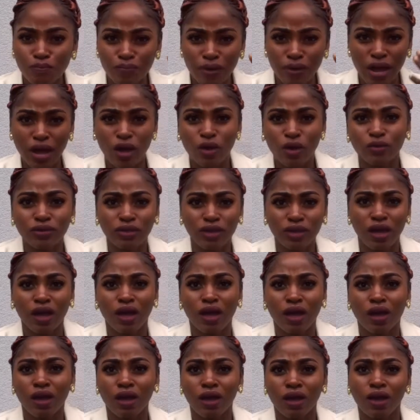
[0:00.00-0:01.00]

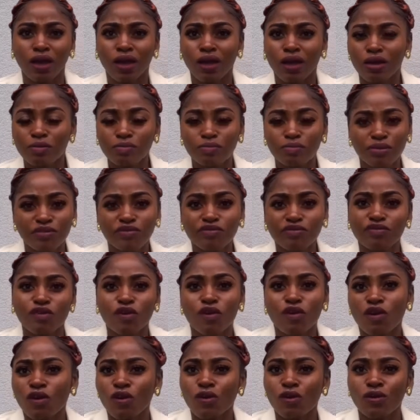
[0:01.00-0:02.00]
powder
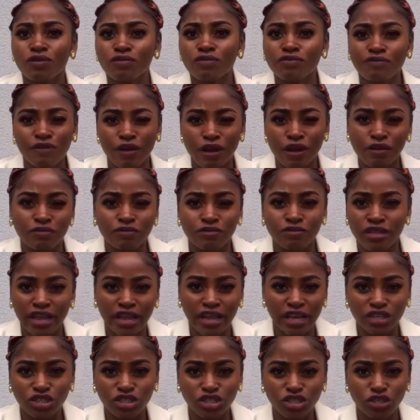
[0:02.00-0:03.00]
before
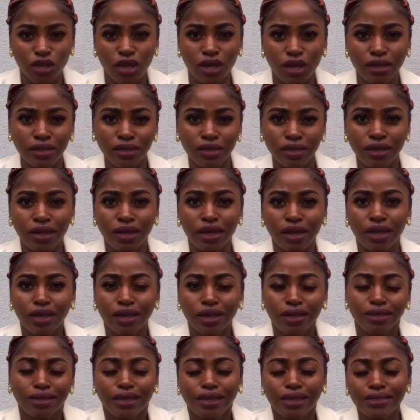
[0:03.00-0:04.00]
foundation.
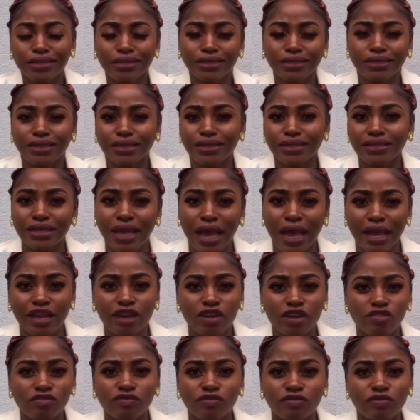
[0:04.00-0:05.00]
This is
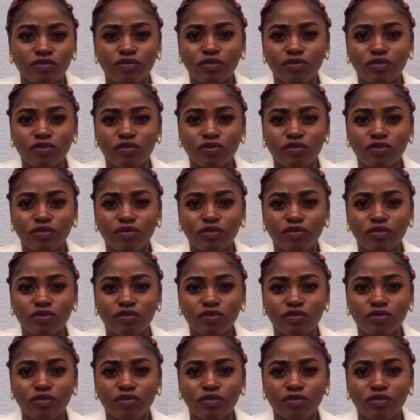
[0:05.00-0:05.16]
kind of